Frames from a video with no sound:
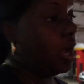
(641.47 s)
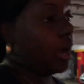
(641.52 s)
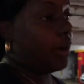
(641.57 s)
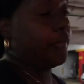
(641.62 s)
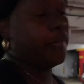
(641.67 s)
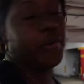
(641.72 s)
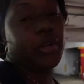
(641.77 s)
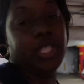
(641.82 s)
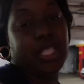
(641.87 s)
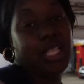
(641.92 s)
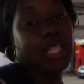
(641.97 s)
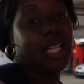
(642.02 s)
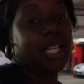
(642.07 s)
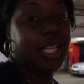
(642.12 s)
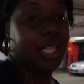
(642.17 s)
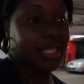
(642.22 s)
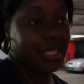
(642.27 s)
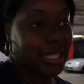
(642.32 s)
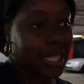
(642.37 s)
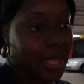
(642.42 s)
Unfortunately,
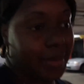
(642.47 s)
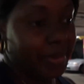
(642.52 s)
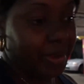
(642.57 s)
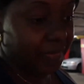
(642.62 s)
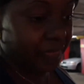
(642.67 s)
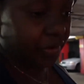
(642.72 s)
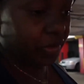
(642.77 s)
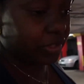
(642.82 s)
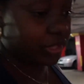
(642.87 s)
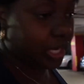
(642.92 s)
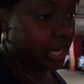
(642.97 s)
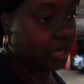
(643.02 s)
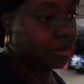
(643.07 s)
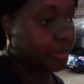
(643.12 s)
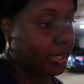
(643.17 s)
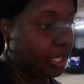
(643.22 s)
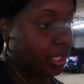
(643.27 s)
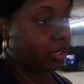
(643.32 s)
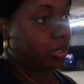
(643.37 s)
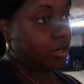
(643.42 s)
it's not my first
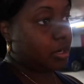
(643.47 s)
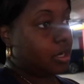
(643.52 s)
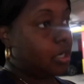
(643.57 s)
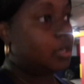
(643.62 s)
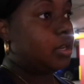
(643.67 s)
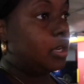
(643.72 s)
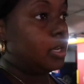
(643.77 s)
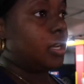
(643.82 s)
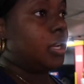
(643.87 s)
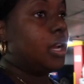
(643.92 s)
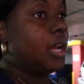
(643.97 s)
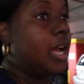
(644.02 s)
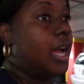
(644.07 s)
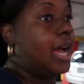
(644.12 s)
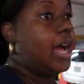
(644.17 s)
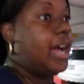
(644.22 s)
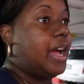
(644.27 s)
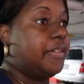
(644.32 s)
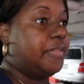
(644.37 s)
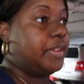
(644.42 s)
time here.
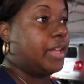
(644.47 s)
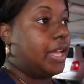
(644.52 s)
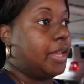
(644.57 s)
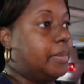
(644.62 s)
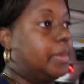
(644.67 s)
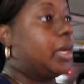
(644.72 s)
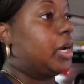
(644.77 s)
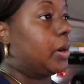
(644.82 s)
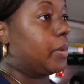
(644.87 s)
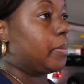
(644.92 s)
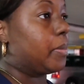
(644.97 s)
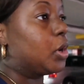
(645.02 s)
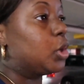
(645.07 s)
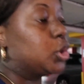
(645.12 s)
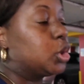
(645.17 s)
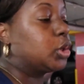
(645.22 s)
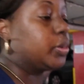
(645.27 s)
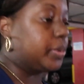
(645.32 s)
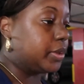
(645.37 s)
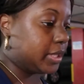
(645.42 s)
I've came here
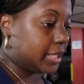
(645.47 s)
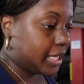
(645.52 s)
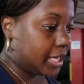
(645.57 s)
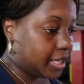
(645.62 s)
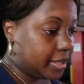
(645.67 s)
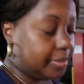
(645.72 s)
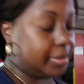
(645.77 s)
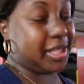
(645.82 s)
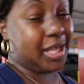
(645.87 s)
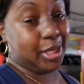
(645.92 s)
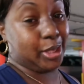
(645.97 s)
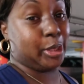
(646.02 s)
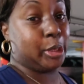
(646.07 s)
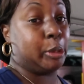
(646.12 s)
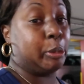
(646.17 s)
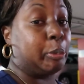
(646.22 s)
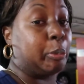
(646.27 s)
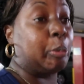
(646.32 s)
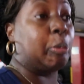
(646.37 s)
multiple times because